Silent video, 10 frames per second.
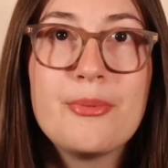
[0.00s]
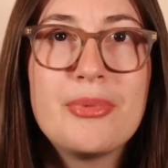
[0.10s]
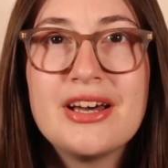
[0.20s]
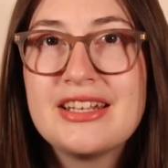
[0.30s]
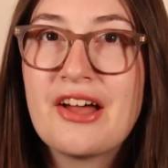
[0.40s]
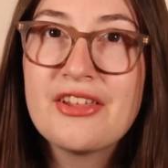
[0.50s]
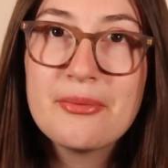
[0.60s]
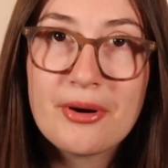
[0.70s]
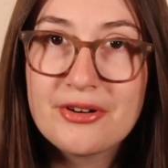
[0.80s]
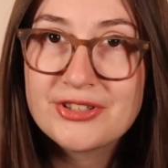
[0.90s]
But now
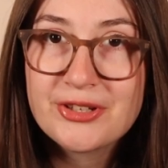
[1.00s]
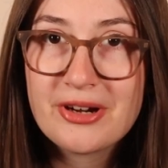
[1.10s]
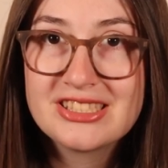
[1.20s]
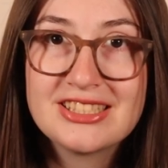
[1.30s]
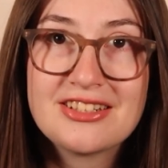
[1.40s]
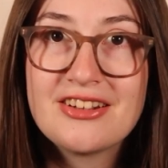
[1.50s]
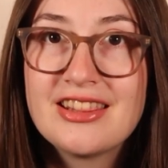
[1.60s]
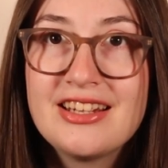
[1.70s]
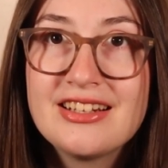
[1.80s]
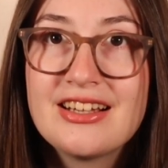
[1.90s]
that poetry questions are a
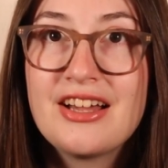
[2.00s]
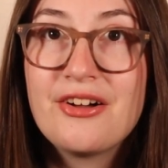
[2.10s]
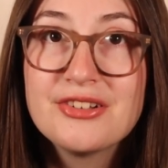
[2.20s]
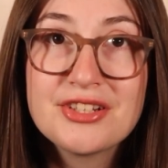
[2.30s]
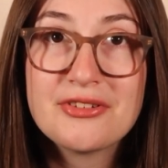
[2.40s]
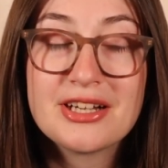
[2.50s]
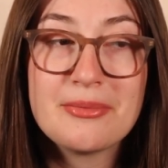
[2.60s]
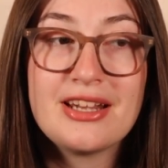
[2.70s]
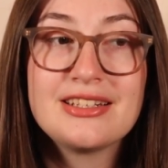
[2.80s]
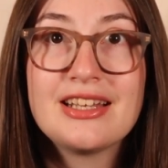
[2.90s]
thing, I also
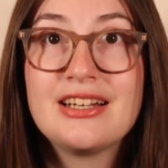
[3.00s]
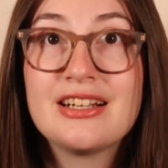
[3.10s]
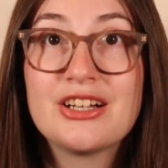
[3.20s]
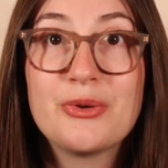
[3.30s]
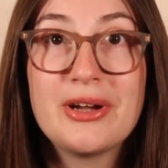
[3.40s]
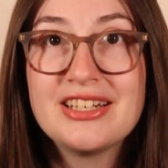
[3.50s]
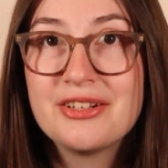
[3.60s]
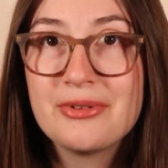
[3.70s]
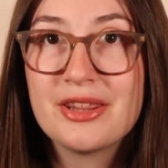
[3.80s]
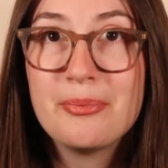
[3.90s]
recommend getting
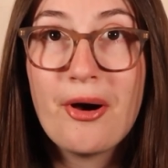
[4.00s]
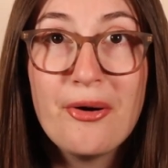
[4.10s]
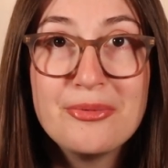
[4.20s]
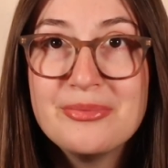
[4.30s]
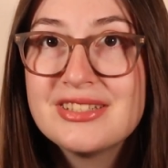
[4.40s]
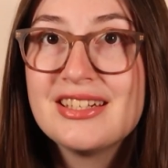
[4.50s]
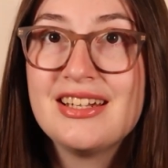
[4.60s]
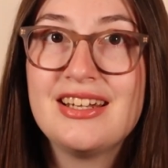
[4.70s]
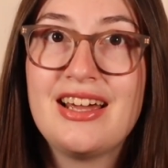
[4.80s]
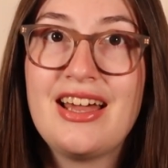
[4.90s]
acquainted with poems
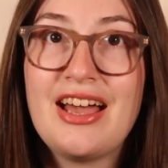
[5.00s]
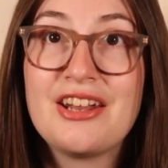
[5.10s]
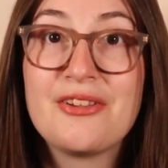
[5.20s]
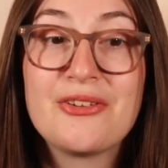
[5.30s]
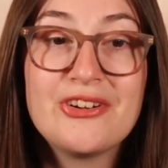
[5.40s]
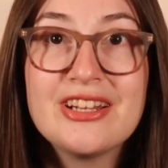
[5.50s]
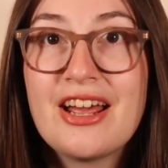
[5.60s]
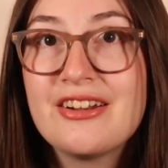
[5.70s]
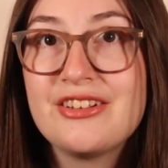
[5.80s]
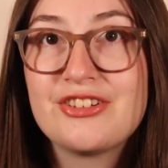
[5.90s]
and learning
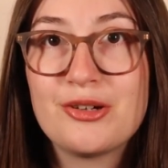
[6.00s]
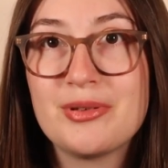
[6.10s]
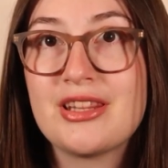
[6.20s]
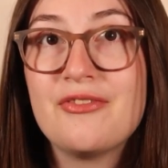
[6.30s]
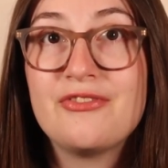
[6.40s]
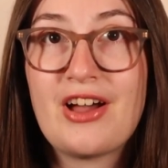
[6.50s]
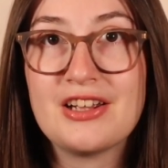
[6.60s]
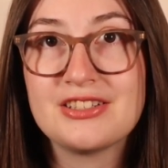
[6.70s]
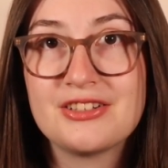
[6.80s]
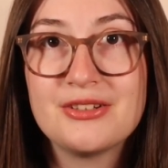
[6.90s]
how to interpret them
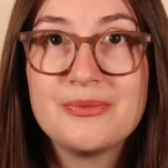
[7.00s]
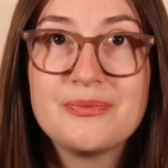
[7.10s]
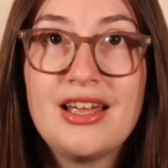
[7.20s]
faster.